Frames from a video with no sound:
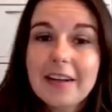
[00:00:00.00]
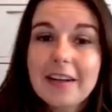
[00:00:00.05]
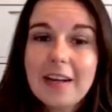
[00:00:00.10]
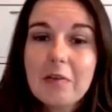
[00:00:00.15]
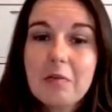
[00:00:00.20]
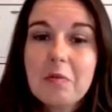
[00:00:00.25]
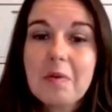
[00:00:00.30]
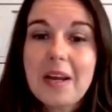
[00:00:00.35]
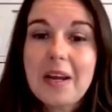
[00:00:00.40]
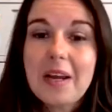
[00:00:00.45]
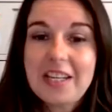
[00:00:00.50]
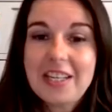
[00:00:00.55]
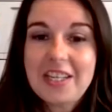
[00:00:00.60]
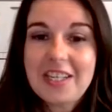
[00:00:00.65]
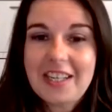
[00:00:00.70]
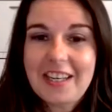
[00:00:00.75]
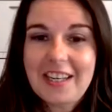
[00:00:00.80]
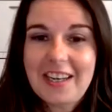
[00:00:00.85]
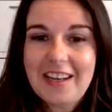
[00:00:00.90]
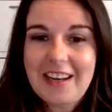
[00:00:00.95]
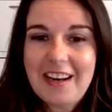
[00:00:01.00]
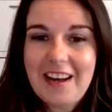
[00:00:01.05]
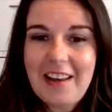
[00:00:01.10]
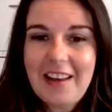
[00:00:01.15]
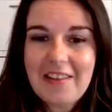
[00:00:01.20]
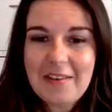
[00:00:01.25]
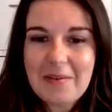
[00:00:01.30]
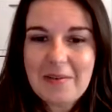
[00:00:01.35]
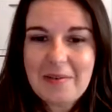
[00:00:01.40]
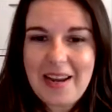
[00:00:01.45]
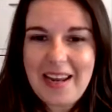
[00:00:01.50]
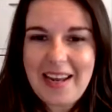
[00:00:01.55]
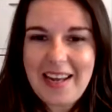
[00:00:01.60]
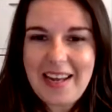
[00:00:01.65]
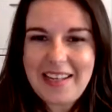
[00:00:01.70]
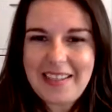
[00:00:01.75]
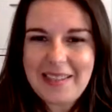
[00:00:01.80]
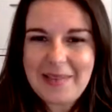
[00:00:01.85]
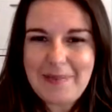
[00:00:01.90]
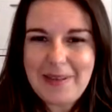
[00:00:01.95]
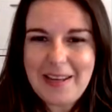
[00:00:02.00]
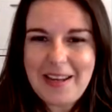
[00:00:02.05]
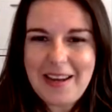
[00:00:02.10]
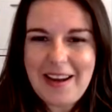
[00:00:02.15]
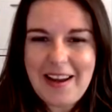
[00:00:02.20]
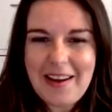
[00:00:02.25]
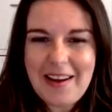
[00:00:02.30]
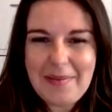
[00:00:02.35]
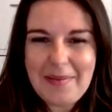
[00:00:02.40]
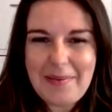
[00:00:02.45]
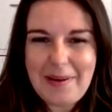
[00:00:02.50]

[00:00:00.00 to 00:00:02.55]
getting rich in other ways beyond